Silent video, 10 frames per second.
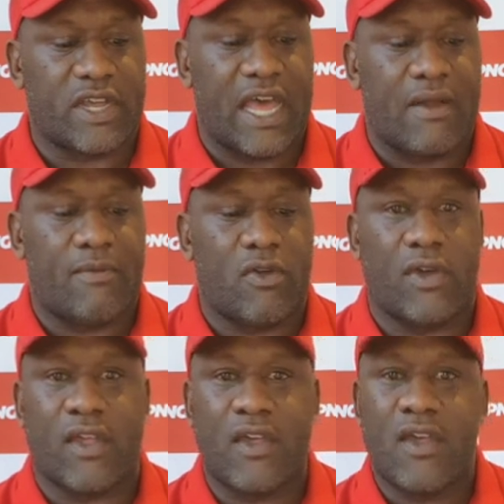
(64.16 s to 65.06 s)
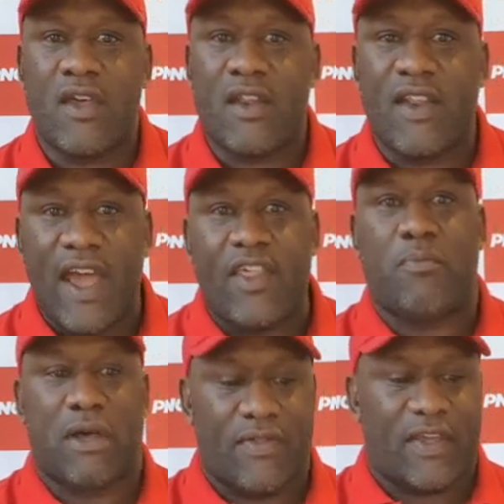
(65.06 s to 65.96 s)
Adam Dewey. Now they're
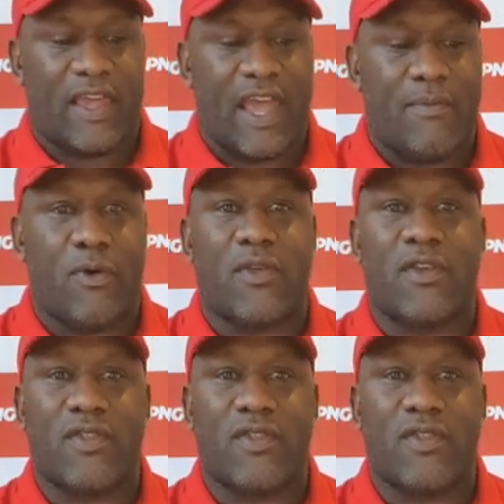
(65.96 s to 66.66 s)
playing the Cowboys.